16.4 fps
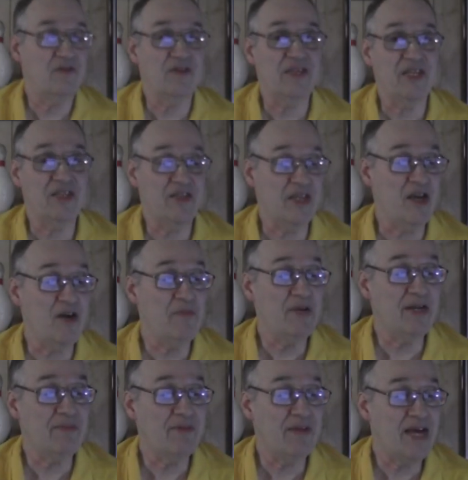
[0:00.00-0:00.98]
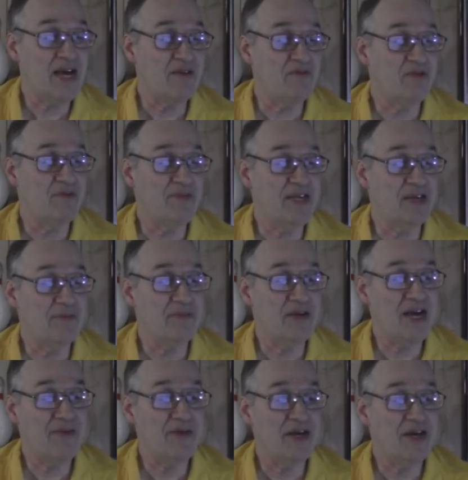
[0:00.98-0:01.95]
Well, the opening block will be at
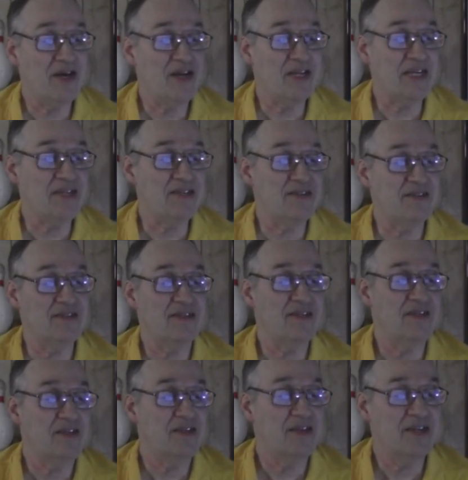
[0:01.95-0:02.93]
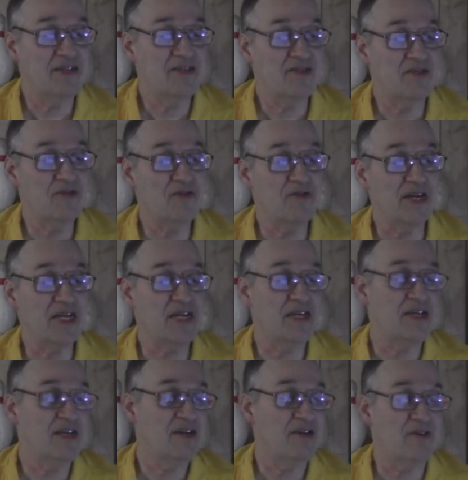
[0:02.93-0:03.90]
Pop Holly's historic